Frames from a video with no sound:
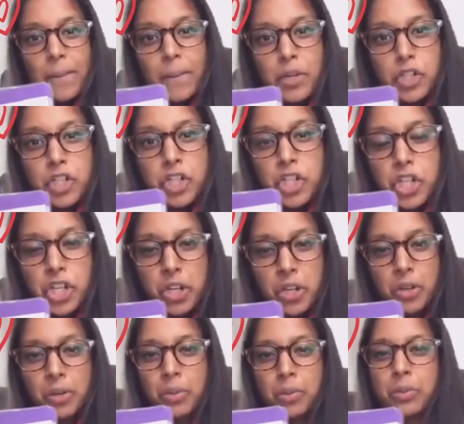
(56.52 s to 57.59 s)
Ch.
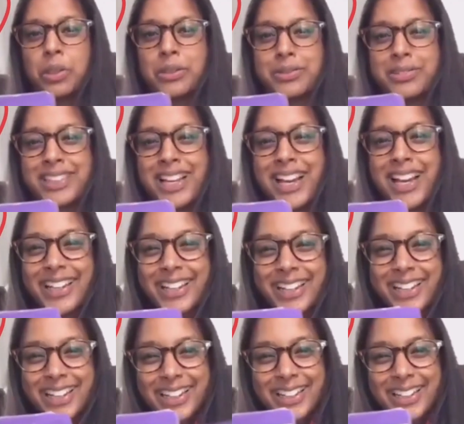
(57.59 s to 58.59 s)
Well done.